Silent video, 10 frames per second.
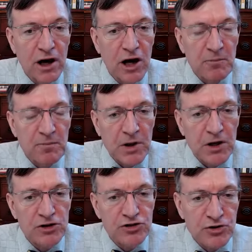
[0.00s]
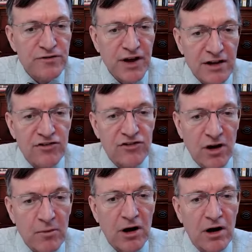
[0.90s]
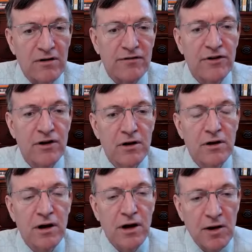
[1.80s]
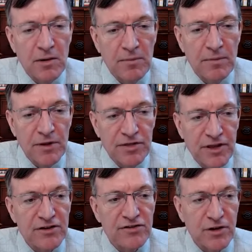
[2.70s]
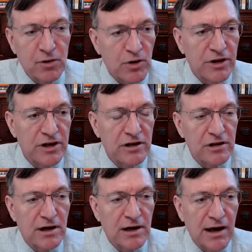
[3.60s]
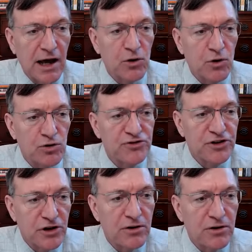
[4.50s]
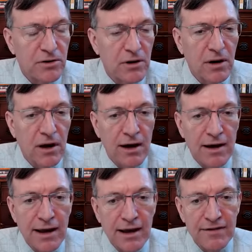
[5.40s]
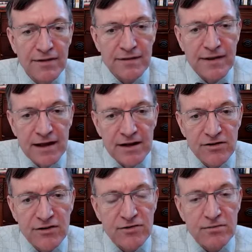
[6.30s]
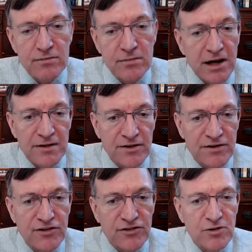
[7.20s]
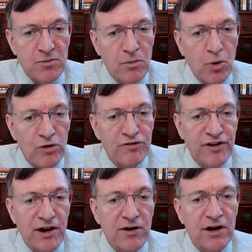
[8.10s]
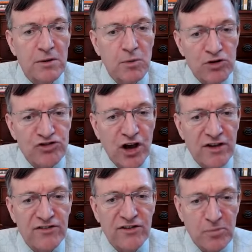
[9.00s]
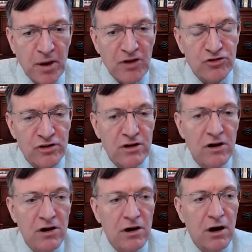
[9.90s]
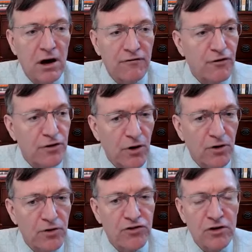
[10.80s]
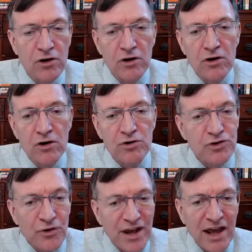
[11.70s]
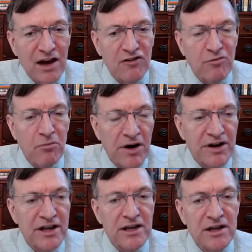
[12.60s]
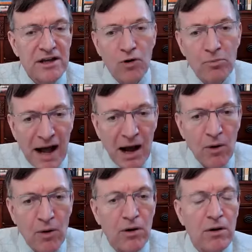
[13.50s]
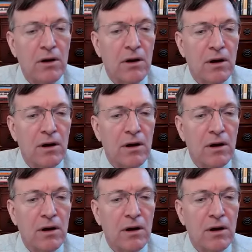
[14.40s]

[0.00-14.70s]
to advance some of the things that really I hold dear. And that is making the system more fair and more just, especially for those who don't have money or power